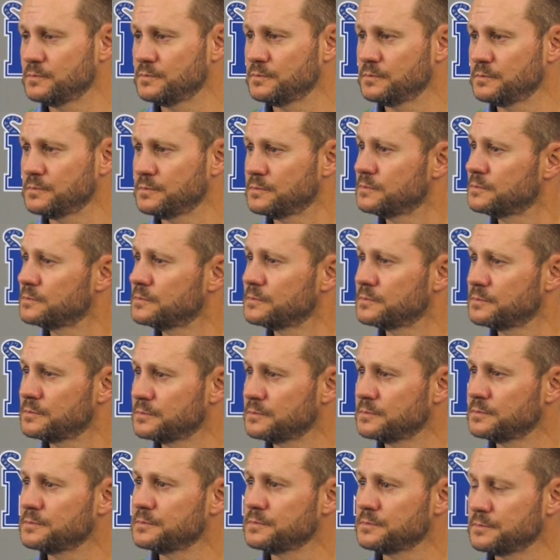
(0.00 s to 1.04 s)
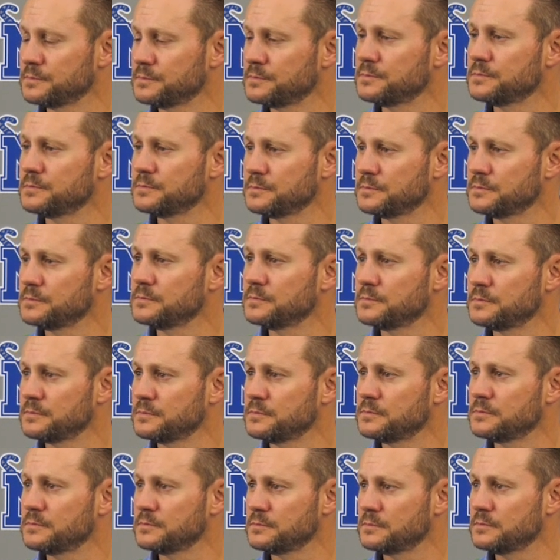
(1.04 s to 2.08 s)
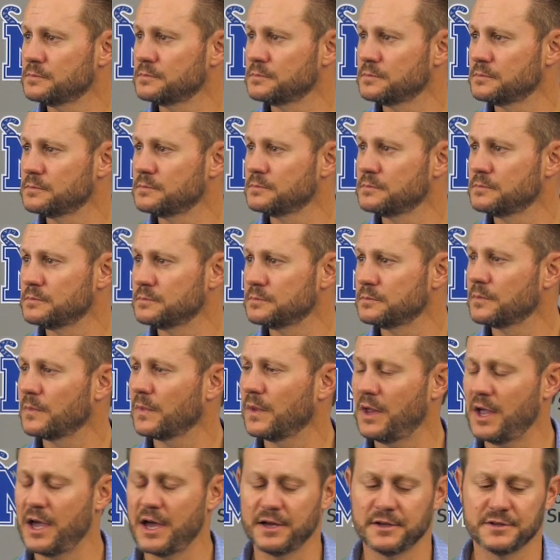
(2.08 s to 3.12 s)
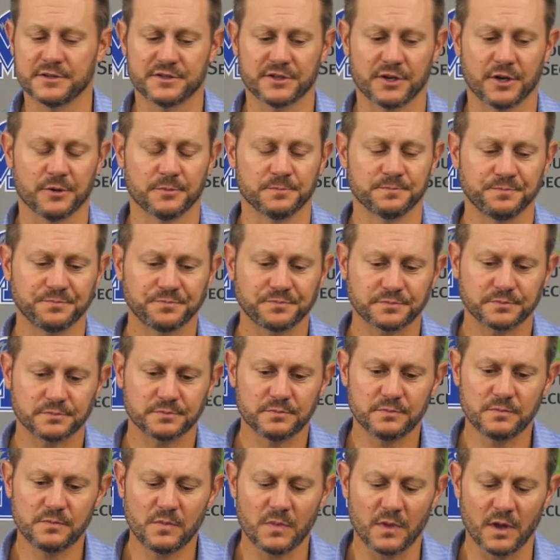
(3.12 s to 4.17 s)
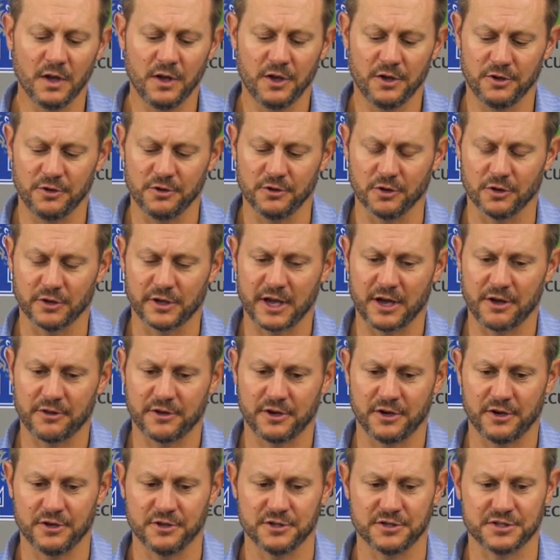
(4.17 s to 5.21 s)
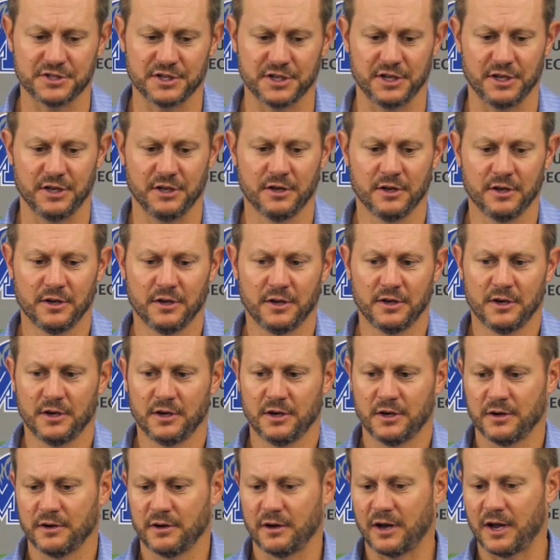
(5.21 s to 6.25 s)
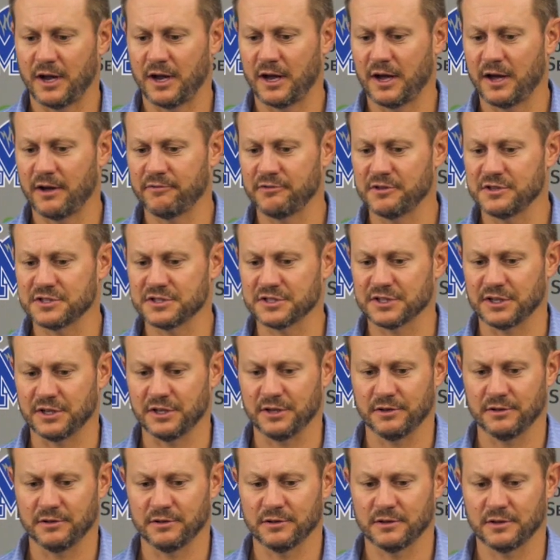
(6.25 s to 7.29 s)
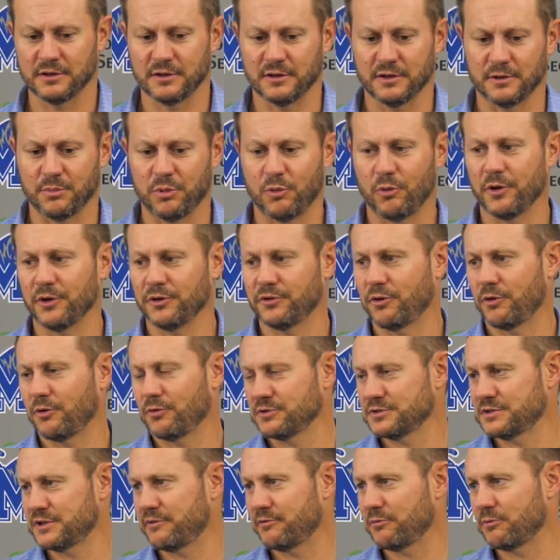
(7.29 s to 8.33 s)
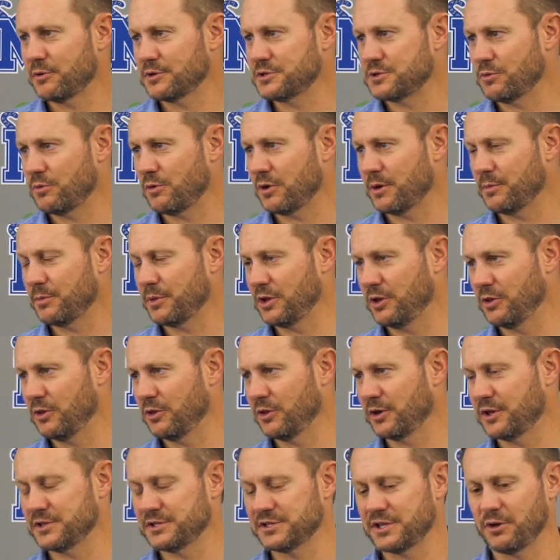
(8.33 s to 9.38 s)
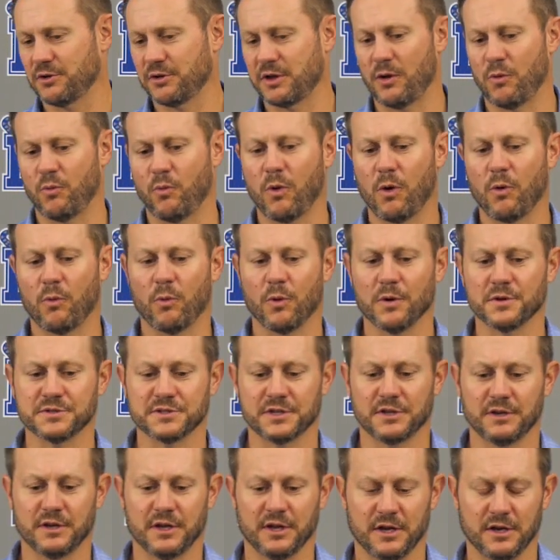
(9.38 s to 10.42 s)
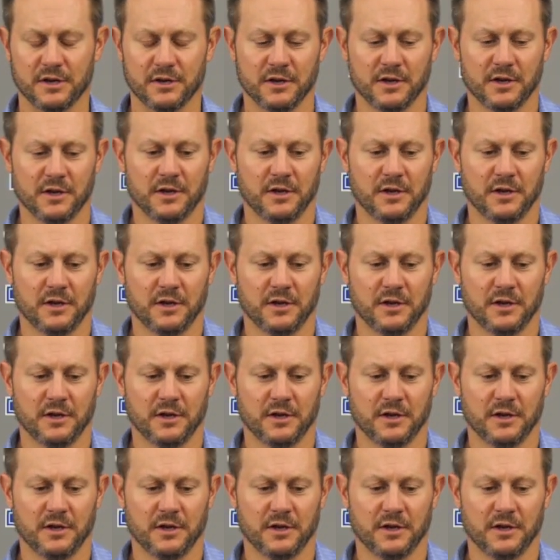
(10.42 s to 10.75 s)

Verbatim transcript: what did you see on the second look from, from the defense? Yeah, so you, you look out there and you see, uh, obviously, the point total is never what you wanted, but you look and say, okay, what was it? And